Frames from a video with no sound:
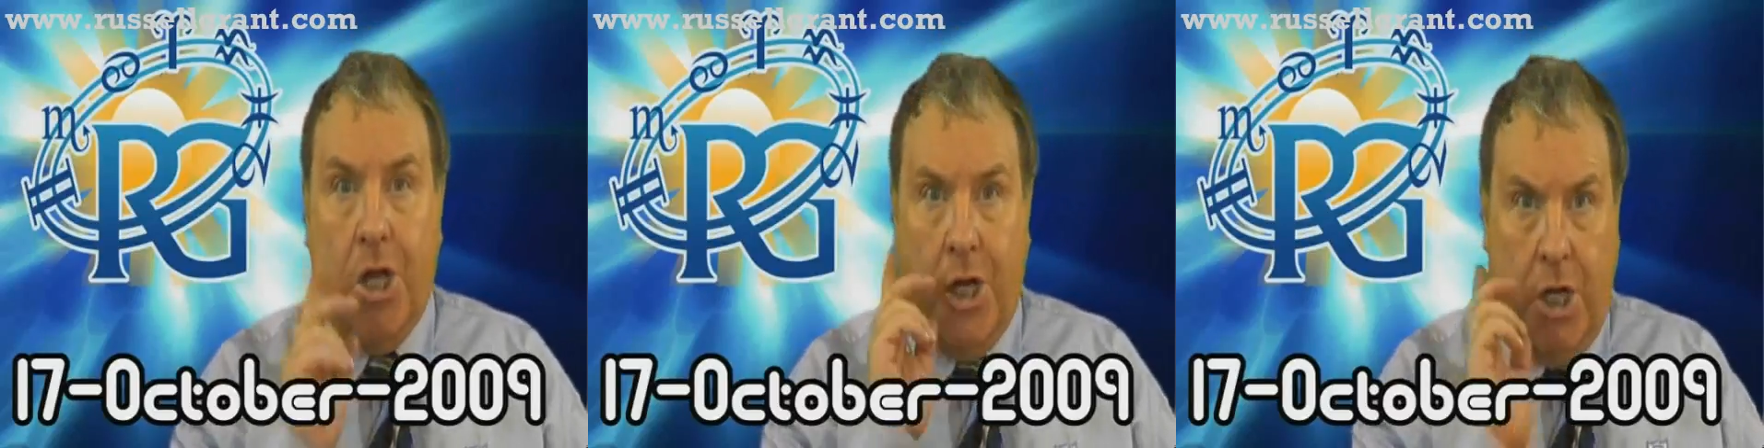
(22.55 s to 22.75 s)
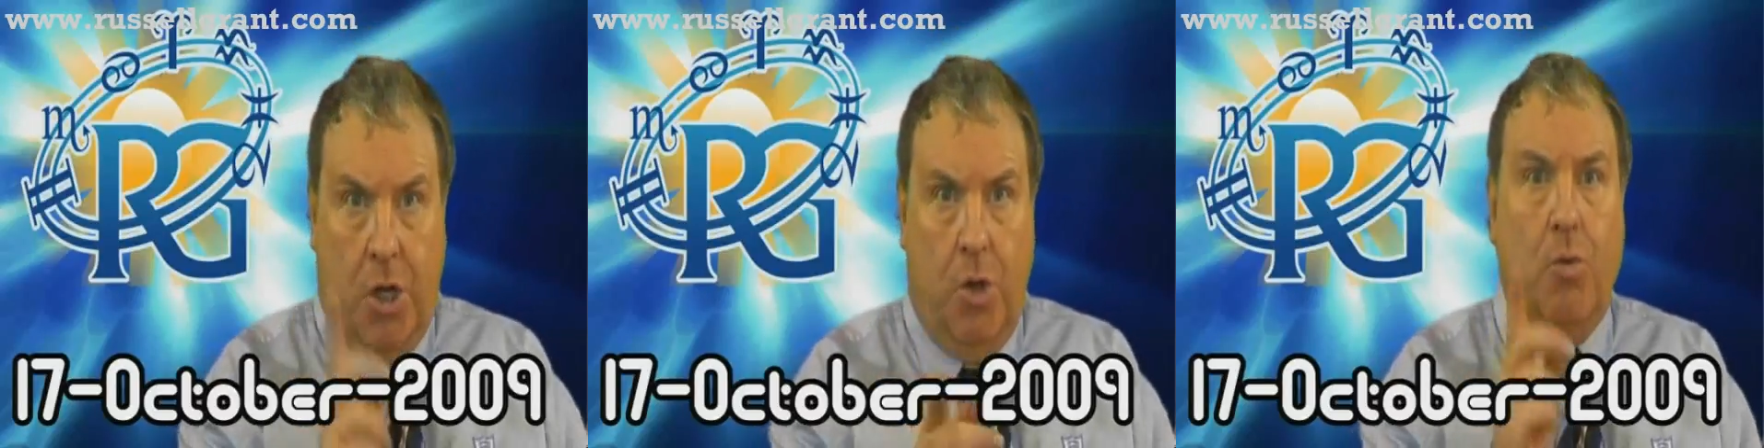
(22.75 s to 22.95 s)

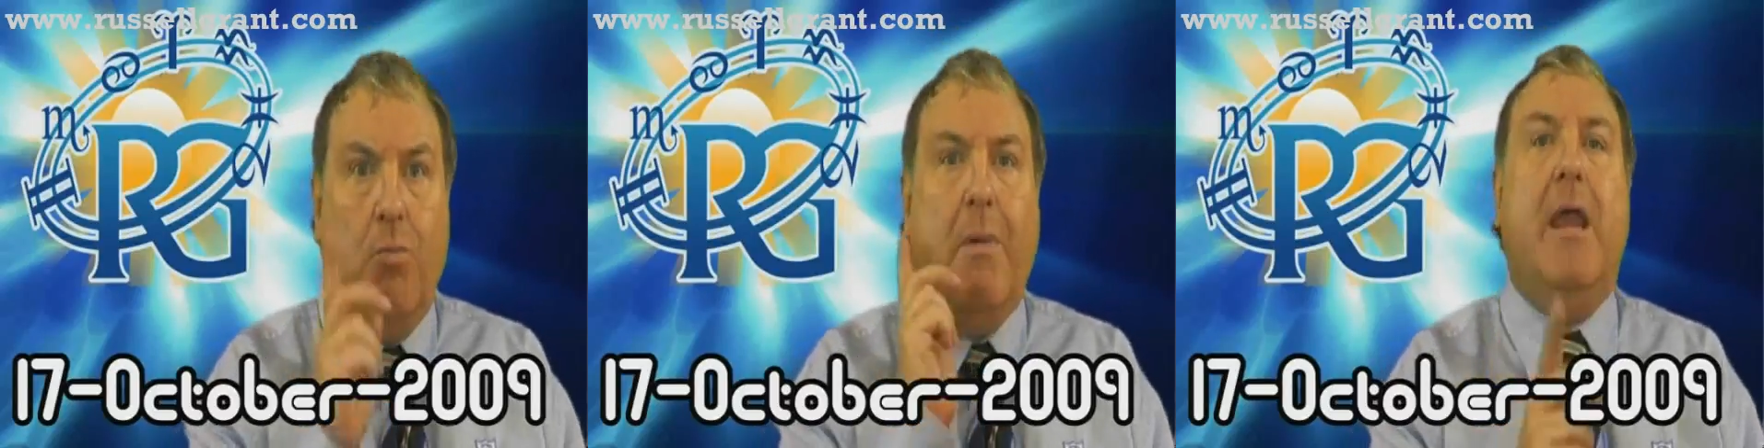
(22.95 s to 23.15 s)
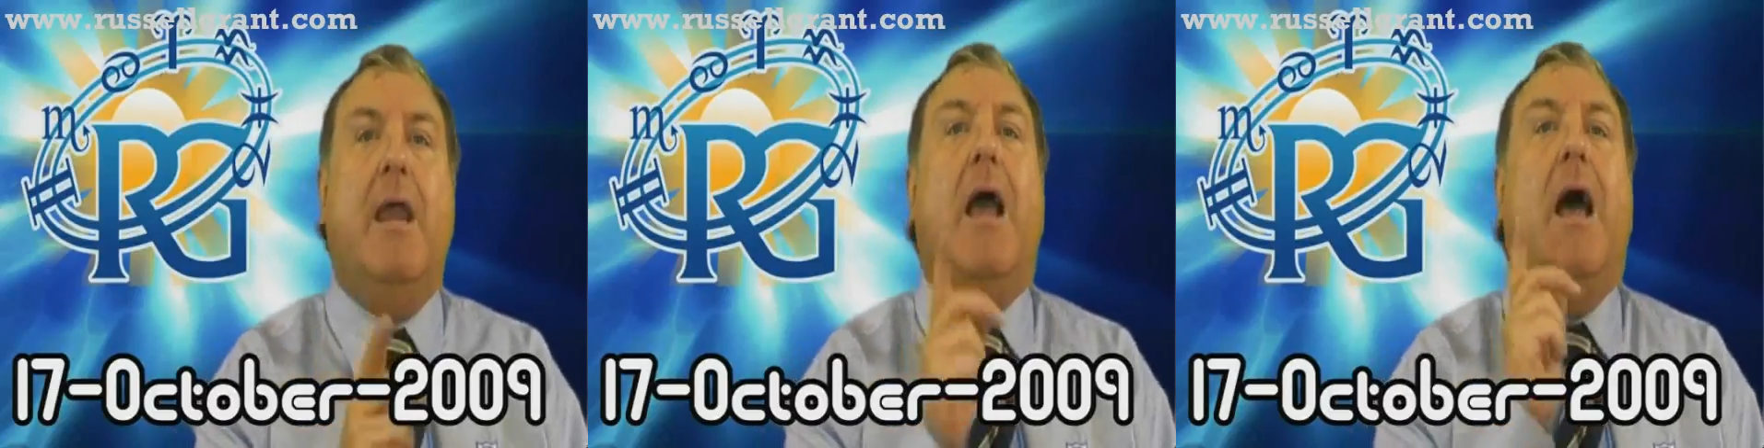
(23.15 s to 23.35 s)
You
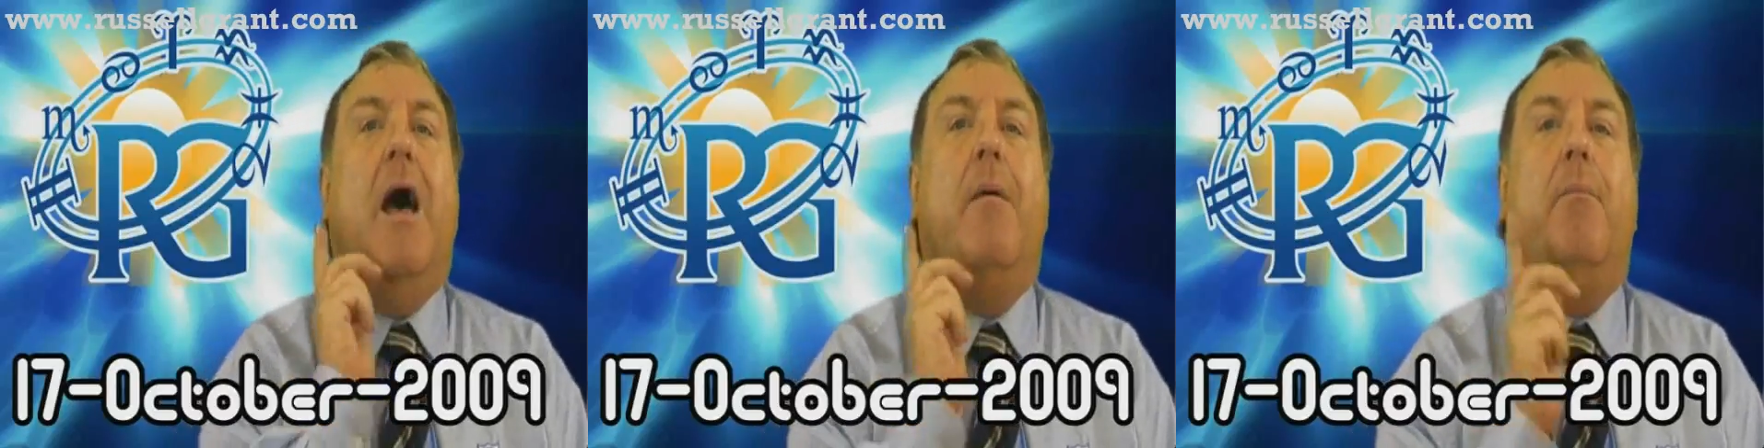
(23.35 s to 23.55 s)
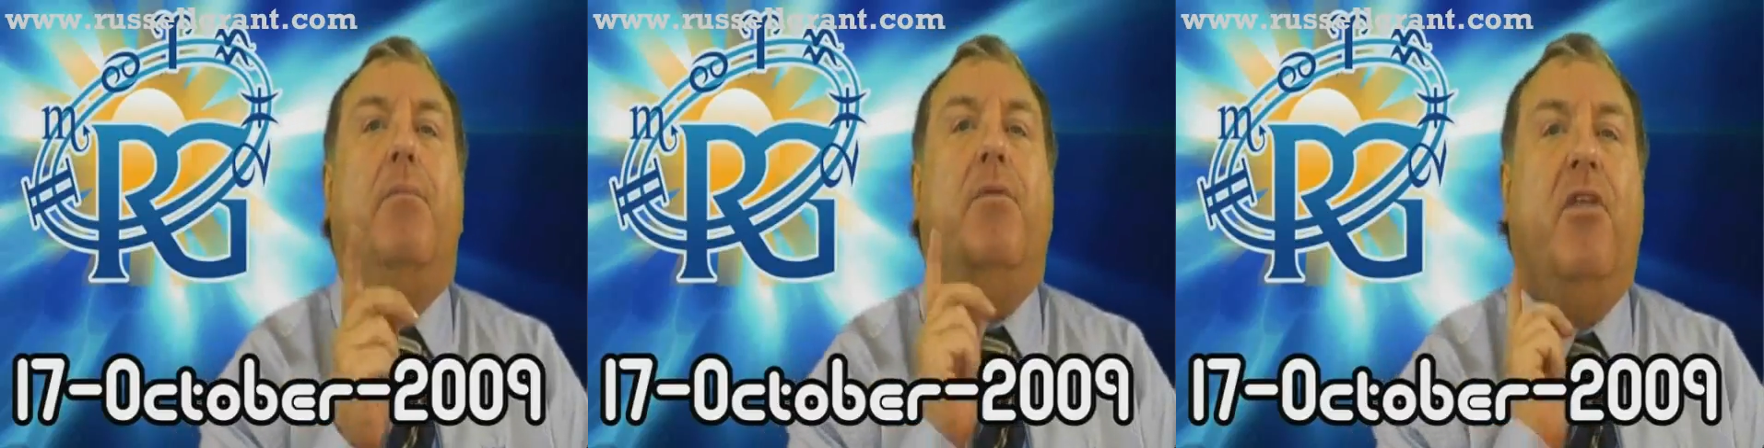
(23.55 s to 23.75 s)
make
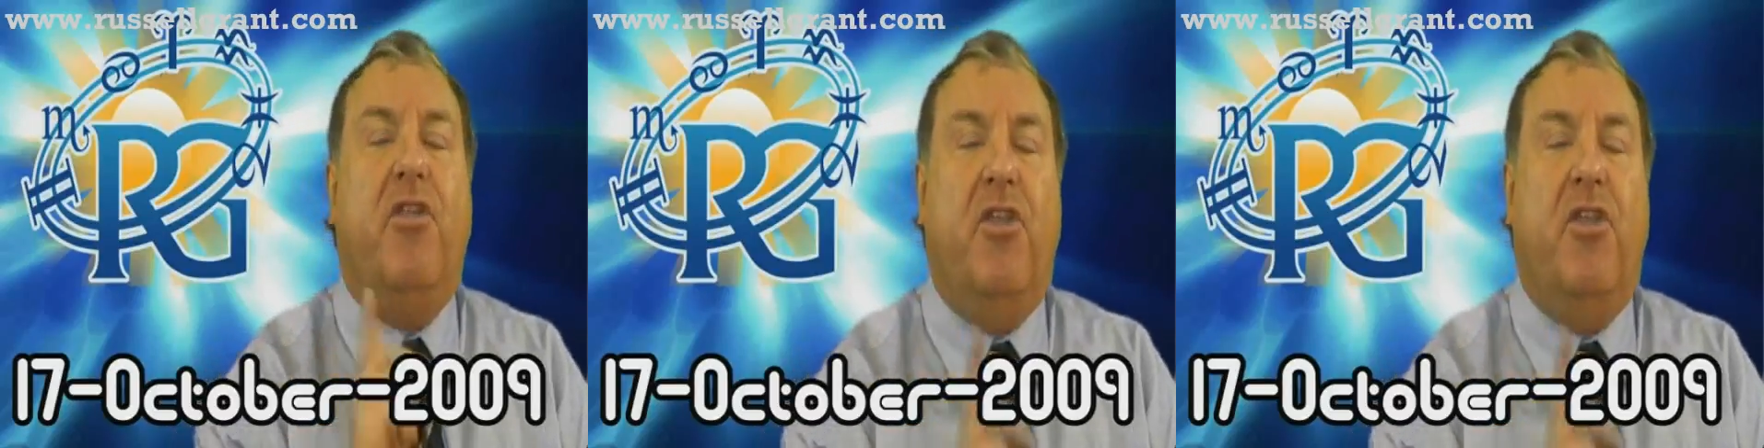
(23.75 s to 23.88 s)
up the